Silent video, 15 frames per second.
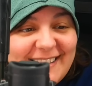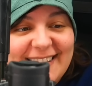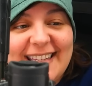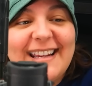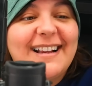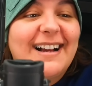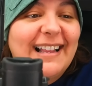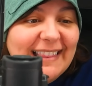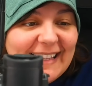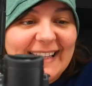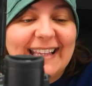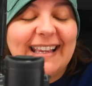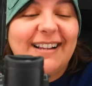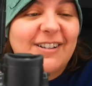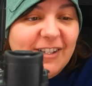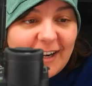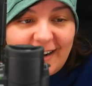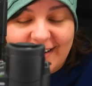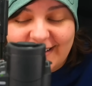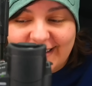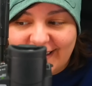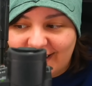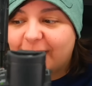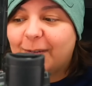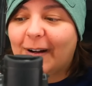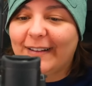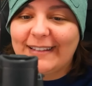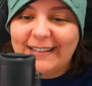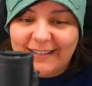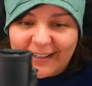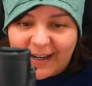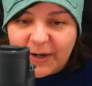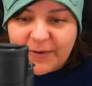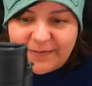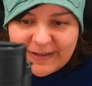Sika licking chocolate throughout the entire